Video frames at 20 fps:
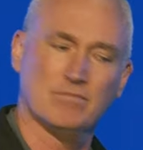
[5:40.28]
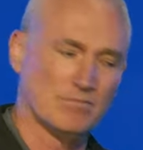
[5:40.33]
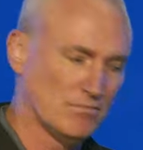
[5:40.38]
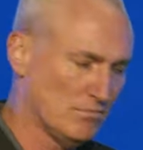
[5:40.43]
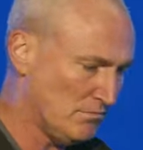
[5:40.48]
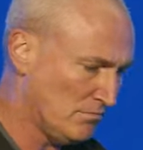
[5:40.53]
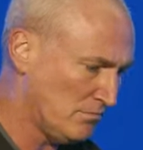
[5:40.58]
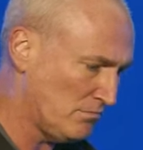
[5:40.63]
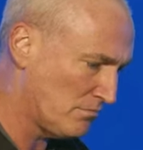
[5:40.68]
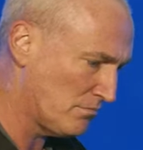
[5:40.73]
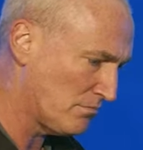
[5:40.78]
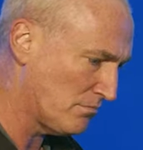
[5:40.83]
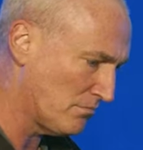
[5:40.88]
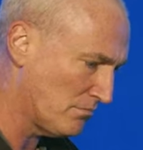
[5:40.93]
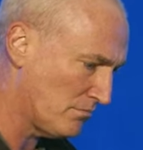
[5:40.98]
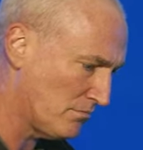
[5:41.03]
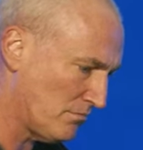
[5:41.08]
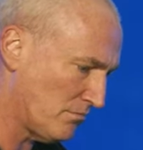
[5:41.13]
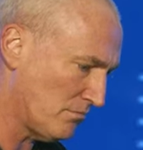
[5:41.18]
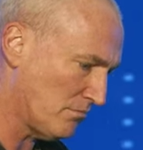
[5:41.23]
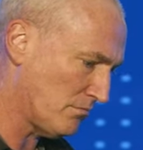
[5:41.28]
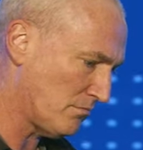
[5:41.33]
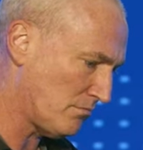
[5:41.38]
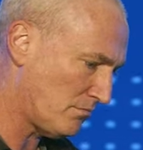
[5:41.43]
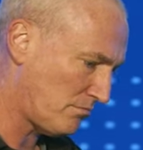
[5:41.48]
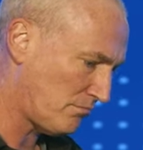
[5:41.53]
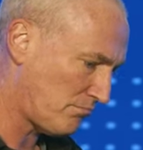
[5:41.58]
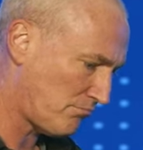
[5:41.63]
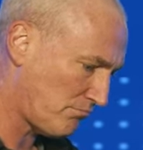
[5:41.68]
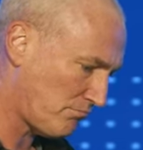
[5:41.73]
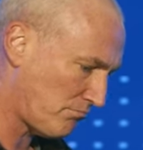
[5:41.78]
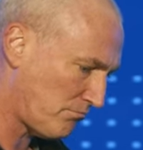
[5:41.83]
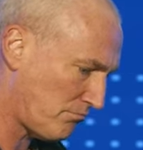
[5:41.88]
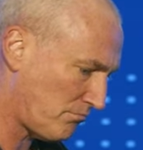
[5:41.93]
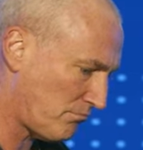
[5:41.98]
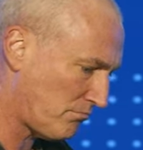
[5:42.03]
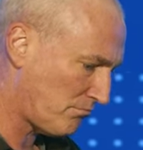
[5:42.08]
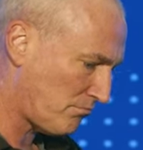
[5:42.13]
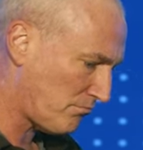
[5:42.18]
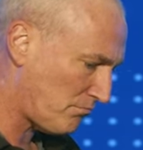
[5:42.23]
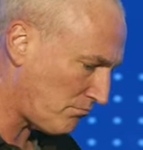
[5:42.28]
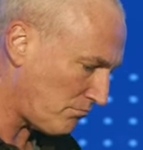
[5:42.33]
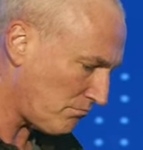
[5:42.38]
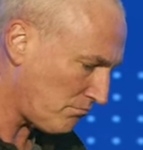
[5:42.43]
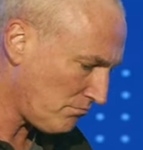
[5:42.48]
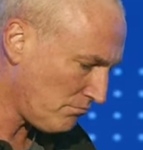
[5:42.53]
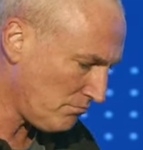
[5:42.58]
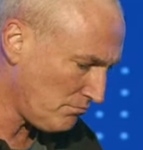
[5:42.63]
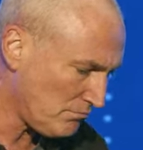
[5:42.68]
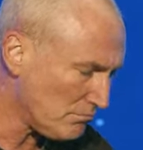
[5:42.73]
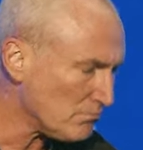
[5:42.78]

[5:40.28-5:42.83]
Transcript: Nobody speaks.